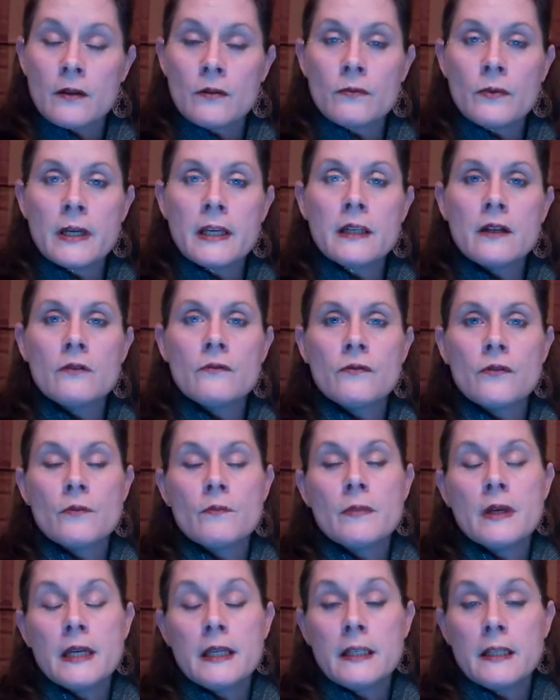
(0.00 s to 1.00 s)
and reading for
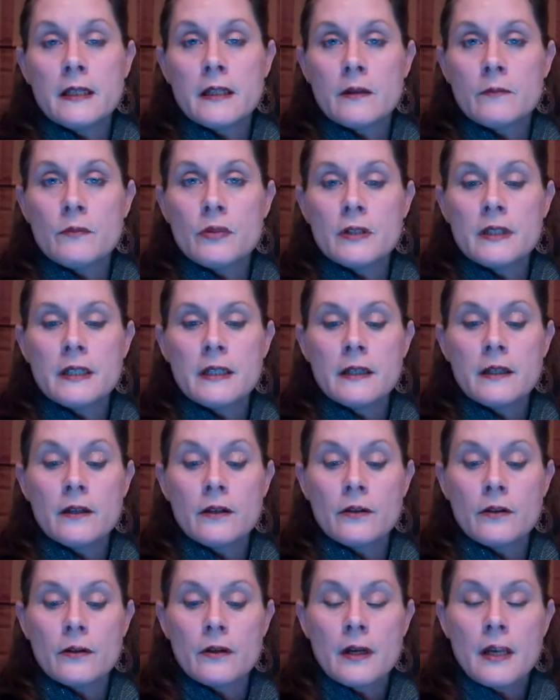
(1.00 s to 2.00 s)
meaning in
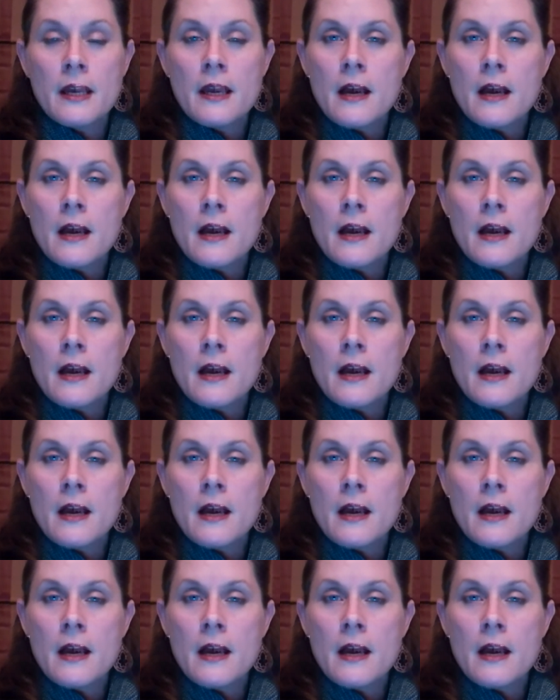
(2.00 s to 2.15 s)
particular,